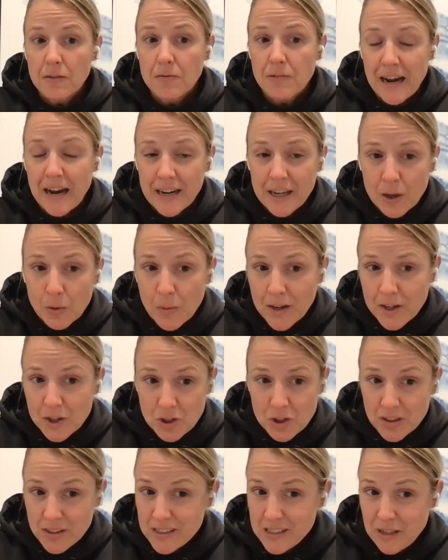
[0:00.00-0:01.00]

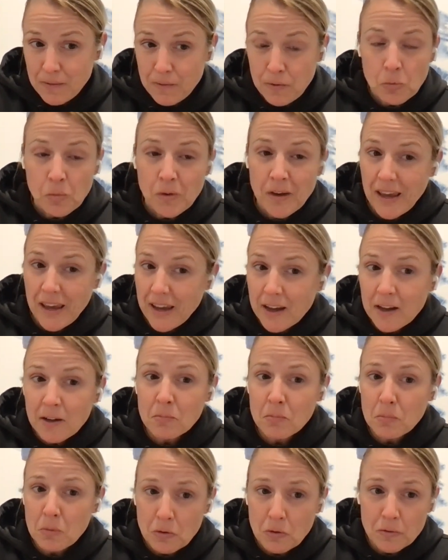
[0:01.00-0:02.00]
Evacuations, if you
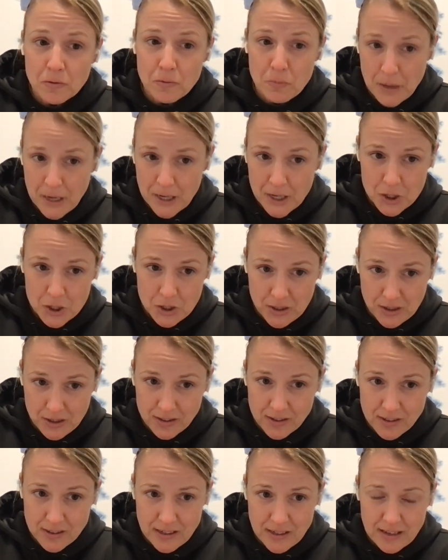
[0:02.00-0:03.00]
can't move a
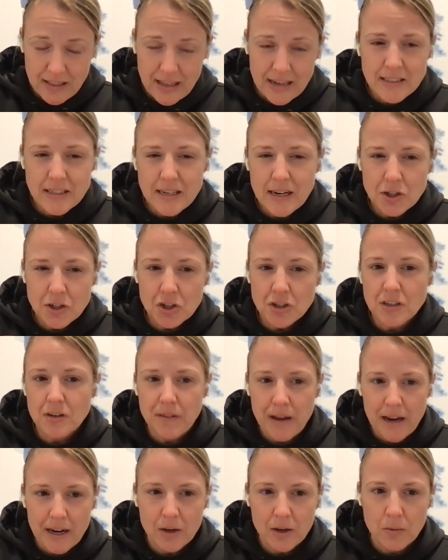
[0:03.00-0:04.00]
patient, and that's not just
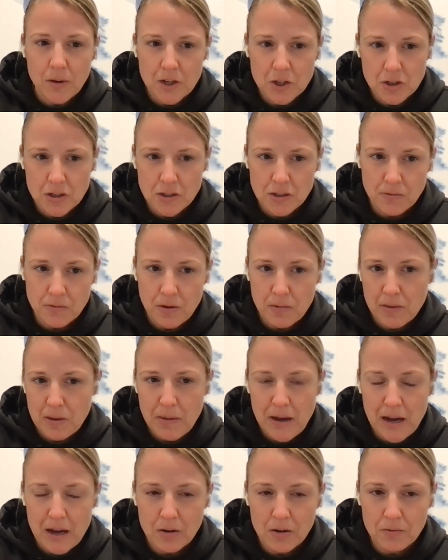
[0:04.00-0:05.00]
evacuations from the
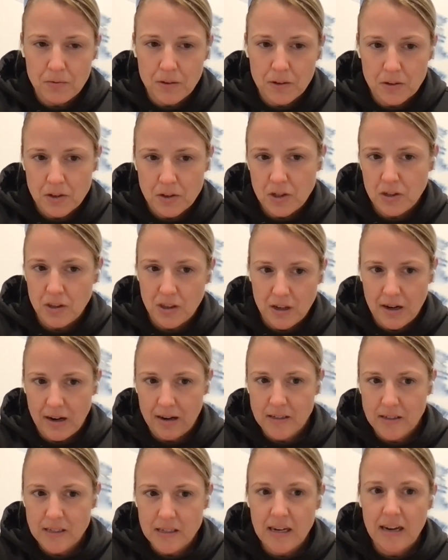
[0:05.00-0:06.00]
battlefield to the
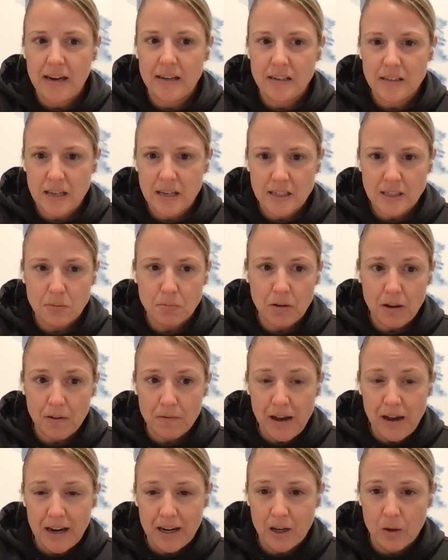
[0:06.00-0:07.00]
United States, that's
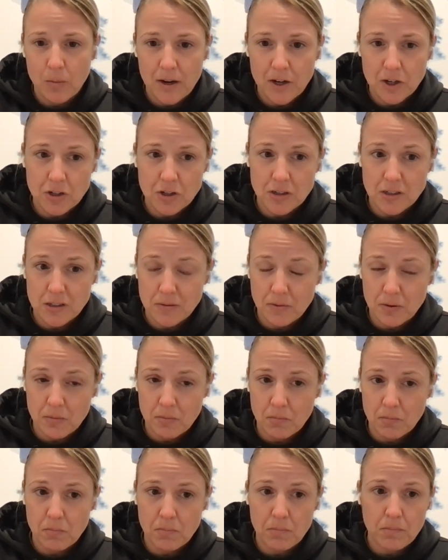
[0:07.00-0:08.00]
evacuations
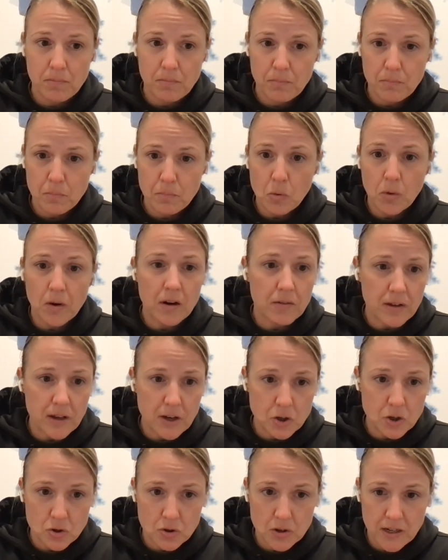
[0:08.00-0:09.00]
from point of
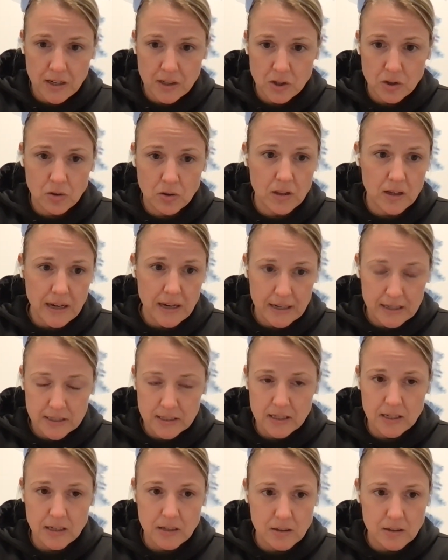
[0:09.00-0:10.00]
injury to the
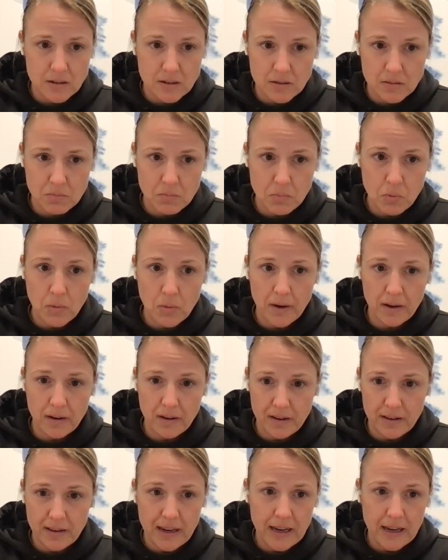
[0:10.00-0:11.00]
next point
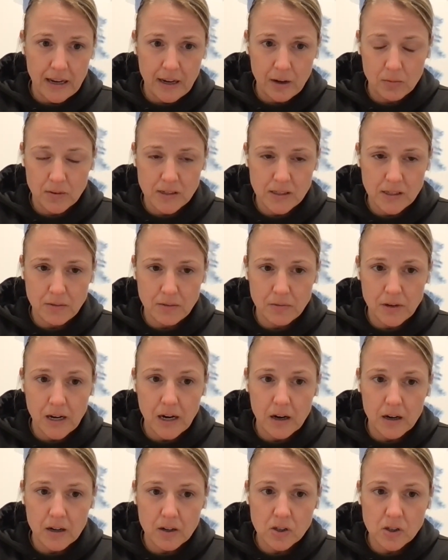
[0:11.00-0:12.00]
that they can receive
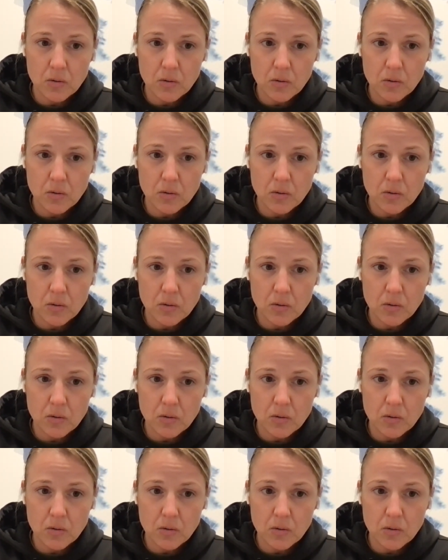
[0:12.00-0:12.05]
care.